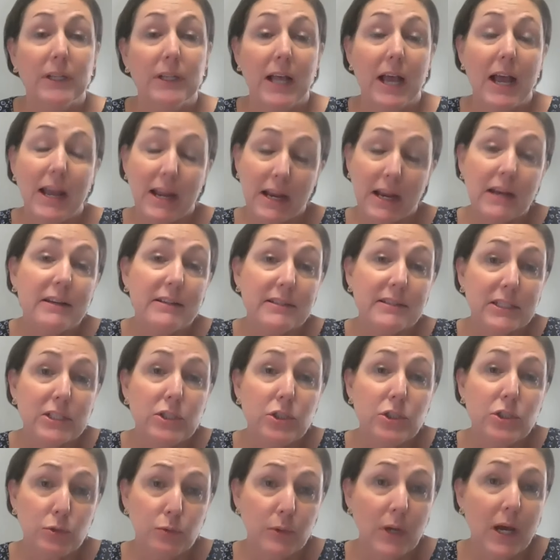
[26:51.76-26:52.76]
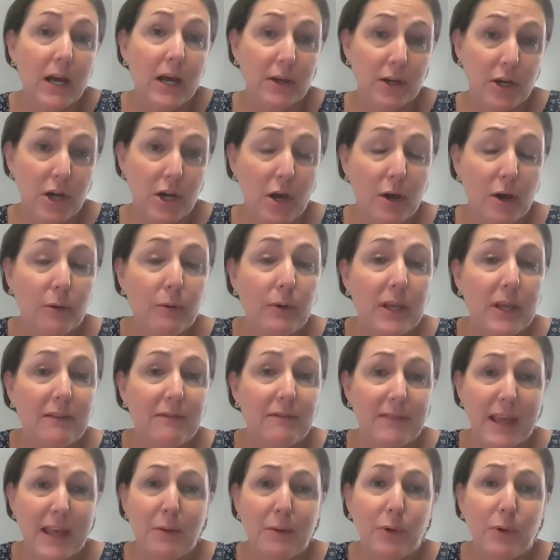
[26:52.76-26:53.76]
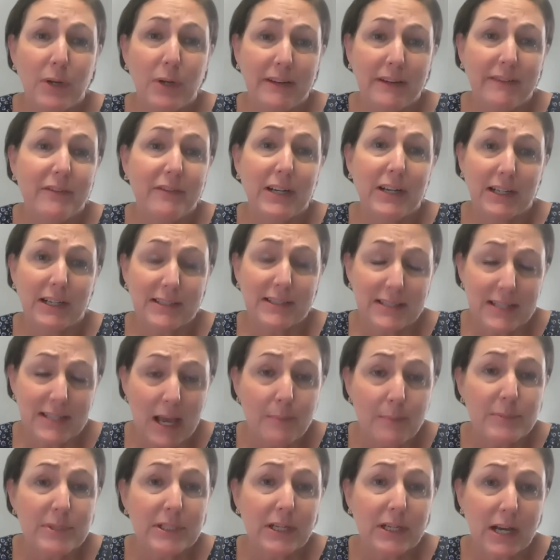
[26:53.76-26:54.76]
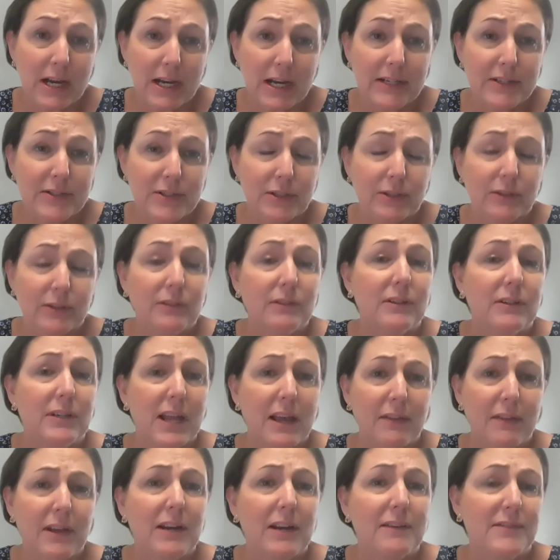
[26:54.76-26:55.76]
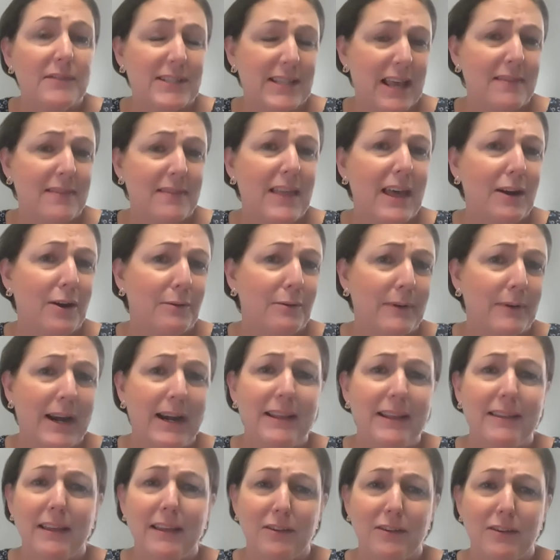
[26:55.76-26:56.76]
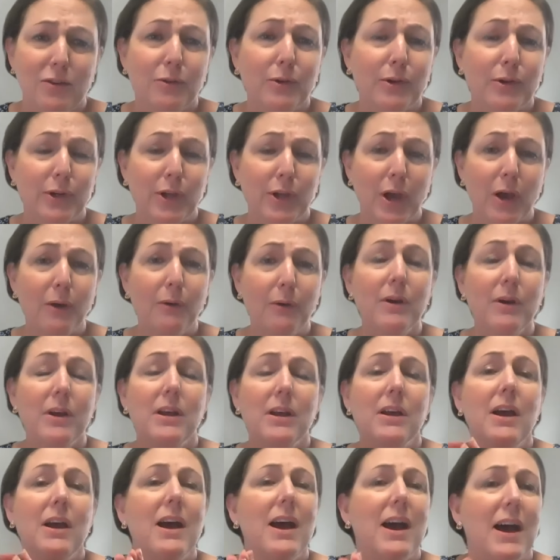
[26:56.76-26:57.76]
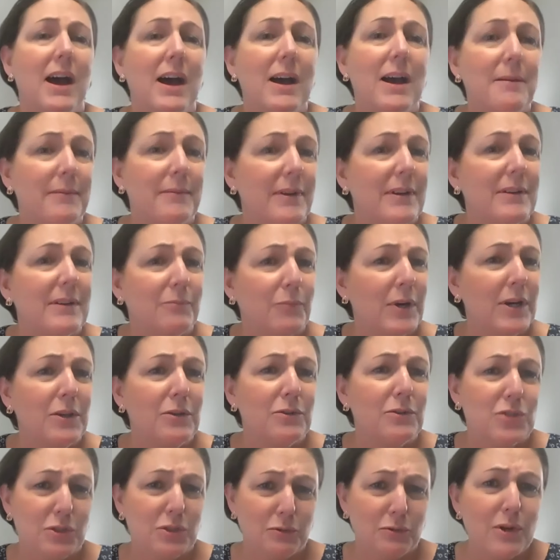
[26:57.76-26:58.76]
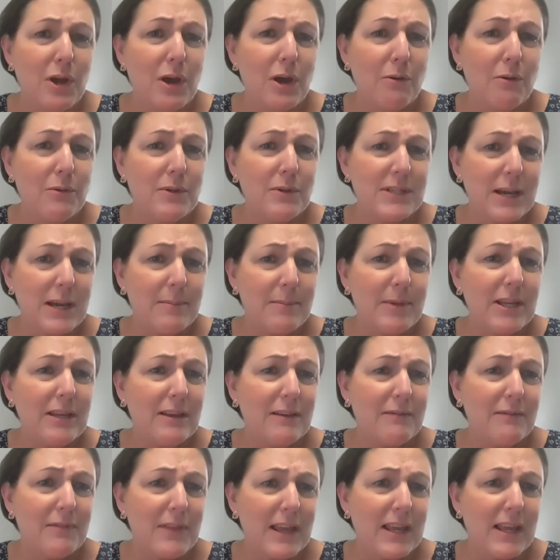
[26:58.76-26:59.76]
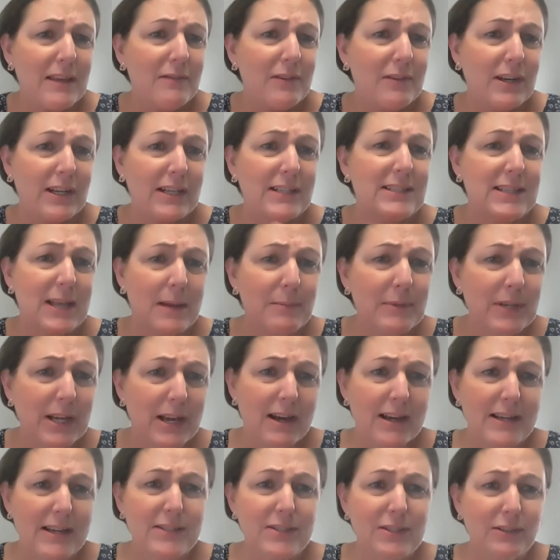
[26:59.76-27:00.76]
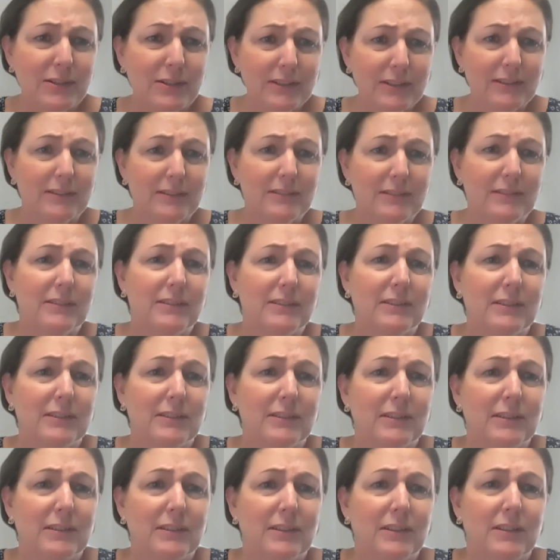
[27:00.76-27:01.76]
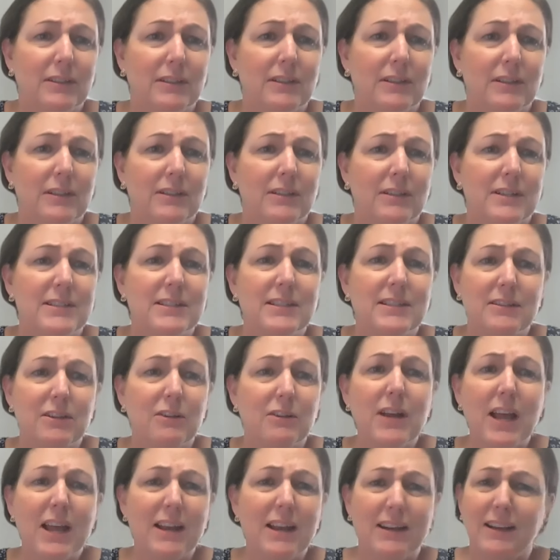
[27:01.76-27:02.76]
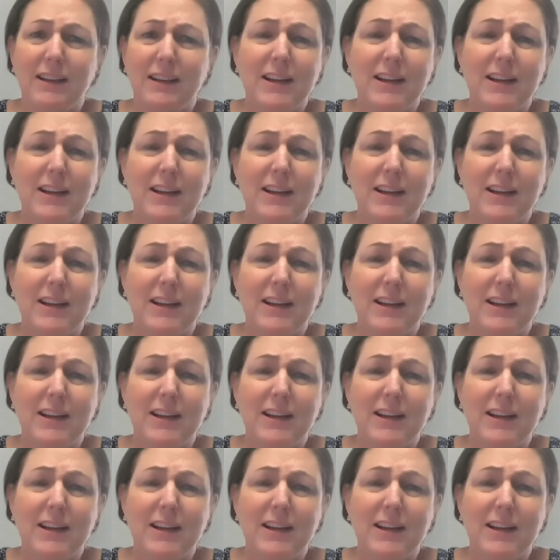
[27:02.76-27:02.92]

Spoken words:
honestly do not know if they would even accept Kaiser. Now that I've said that already, that you could go. What do you know, Debbie, if they even accept Kaiser? Because they're not a